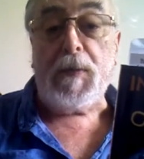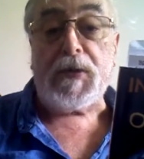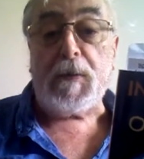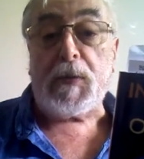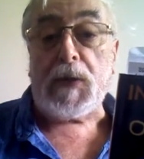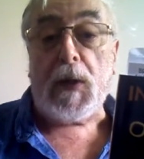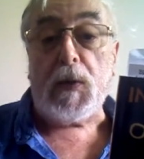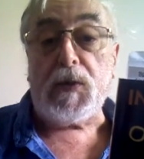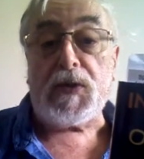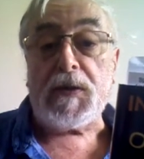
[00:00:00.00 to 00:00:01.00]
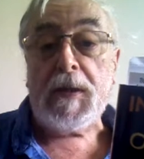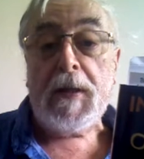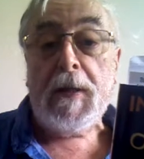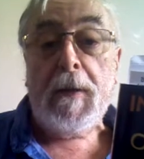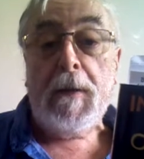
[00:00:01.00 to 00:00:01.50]
and prose
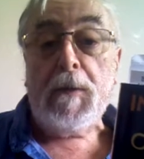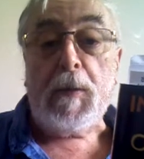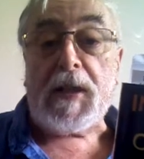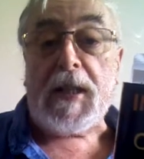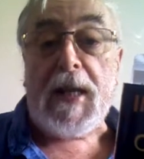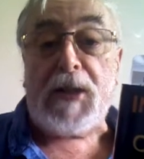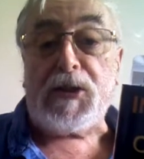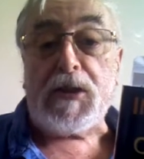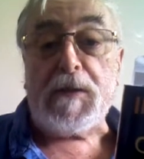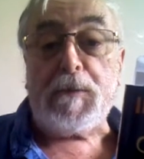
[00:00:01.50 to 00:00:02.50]
from a collection of